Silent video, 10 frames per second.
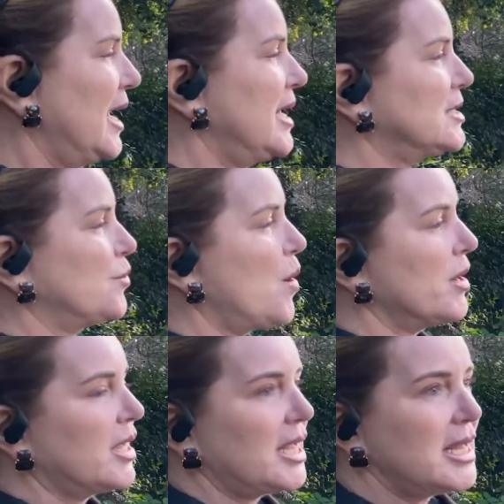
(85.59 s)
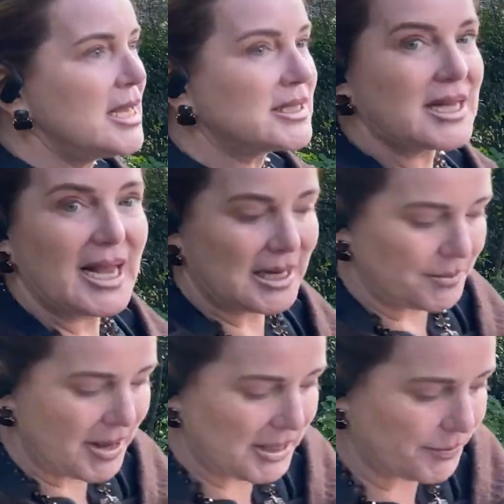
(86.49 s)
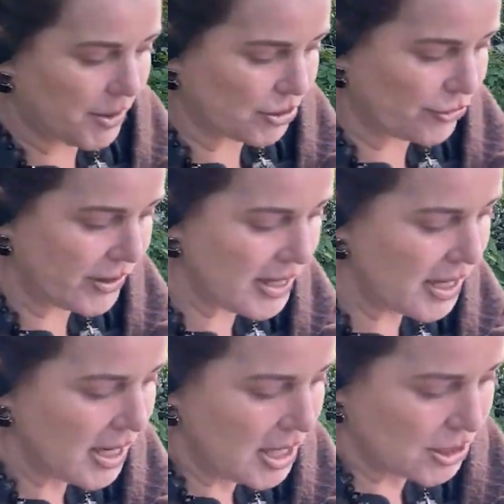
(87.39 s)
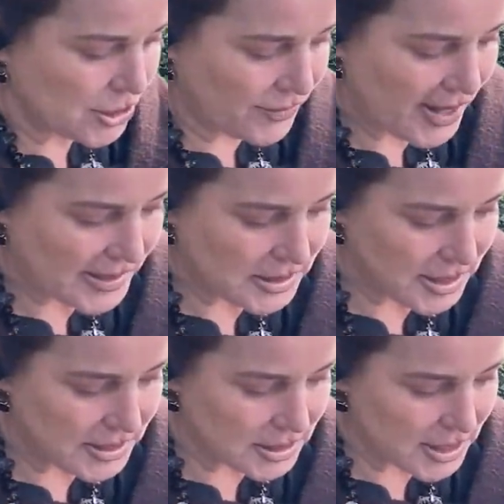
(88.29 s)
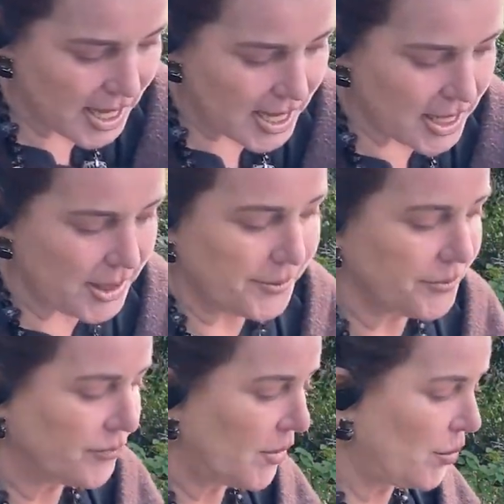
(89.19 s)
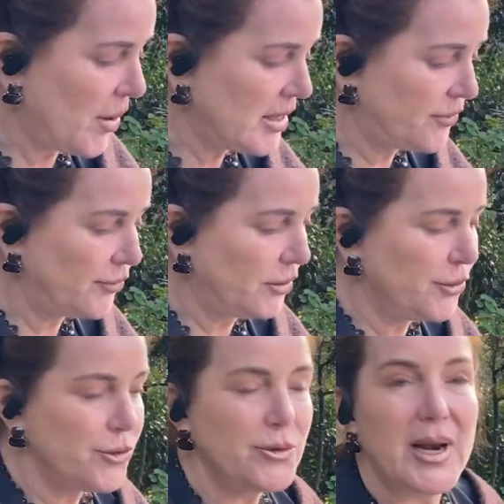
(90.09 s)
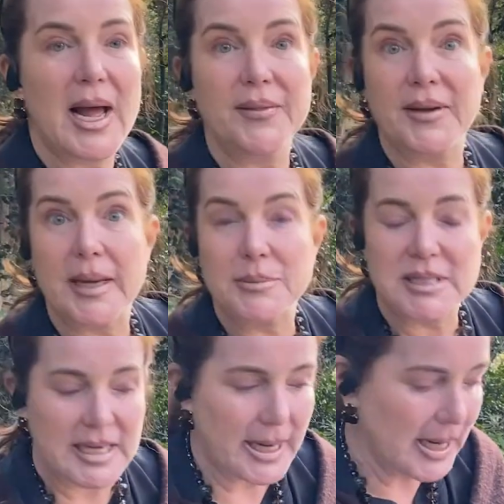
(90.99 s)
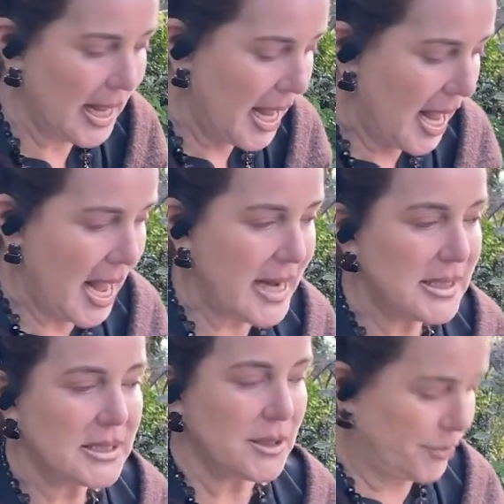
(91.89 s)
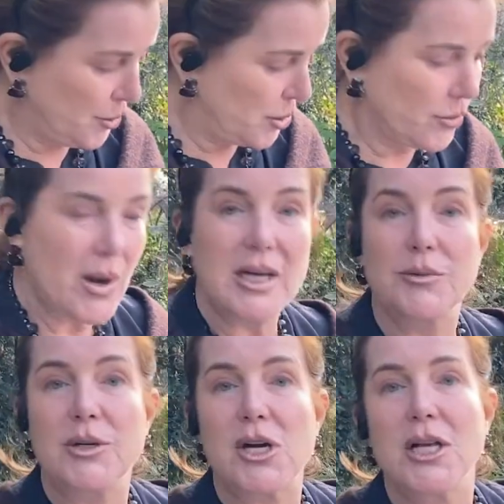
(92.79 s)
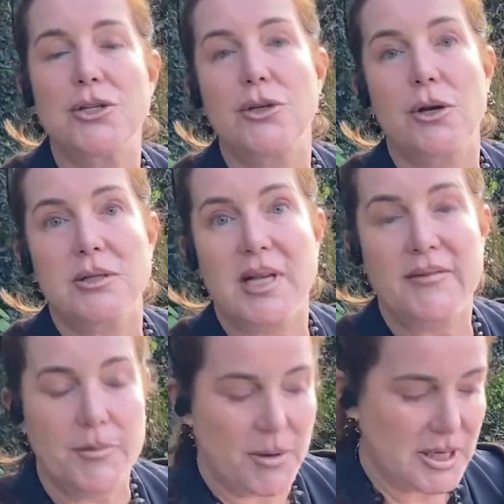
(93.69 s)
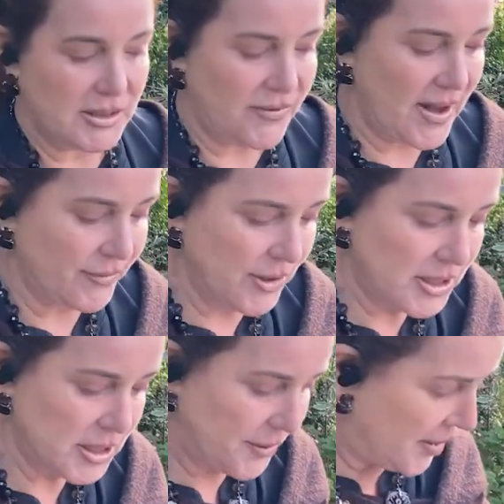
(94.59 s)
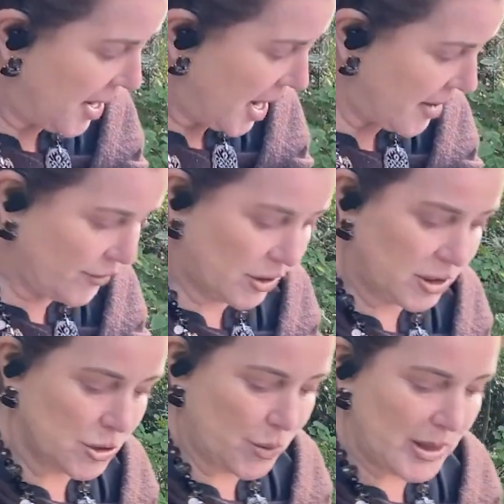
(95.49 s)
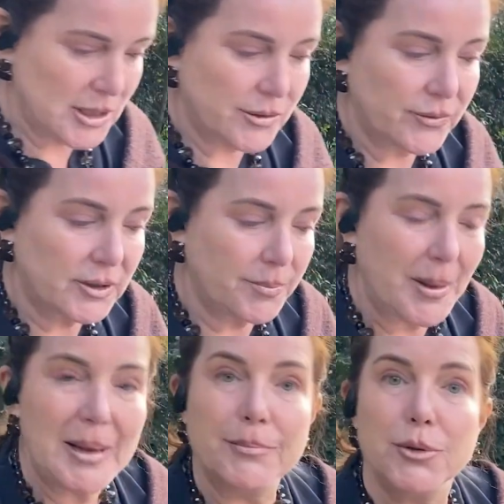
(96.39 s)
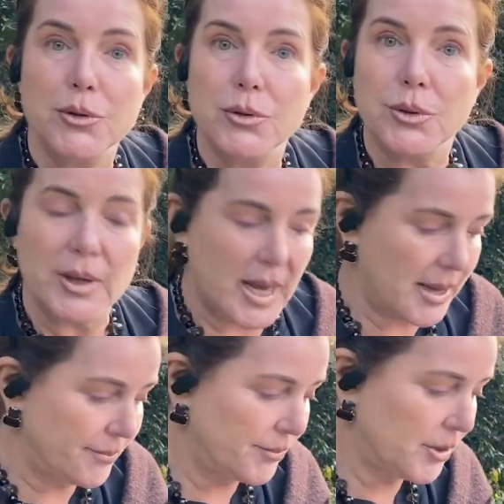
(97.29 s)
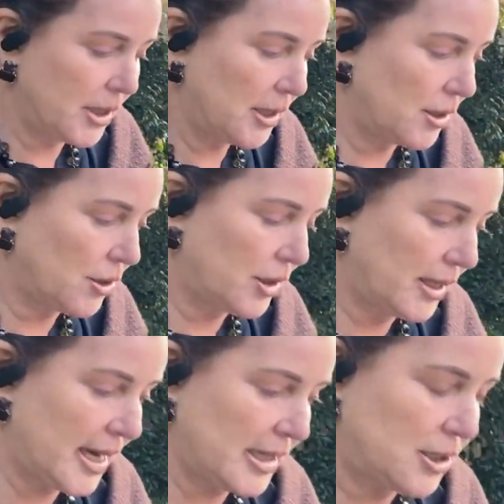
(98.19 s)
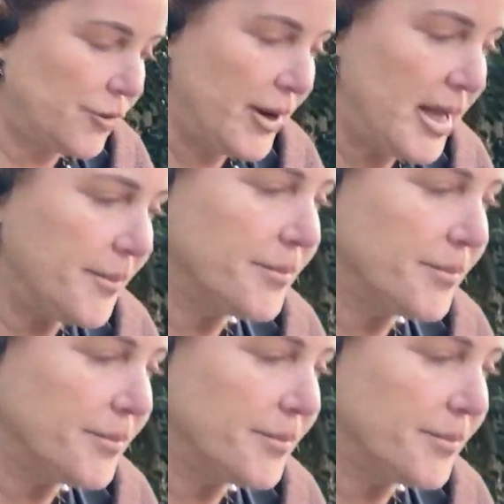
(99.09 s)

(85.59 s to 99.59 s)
it's wonky, it's handmade pottery. So that is a wonderful new line that I'm selling. And it's in blue and white, which, as you know, is everybody's favorite. I've got this wonderful bamboo cutlery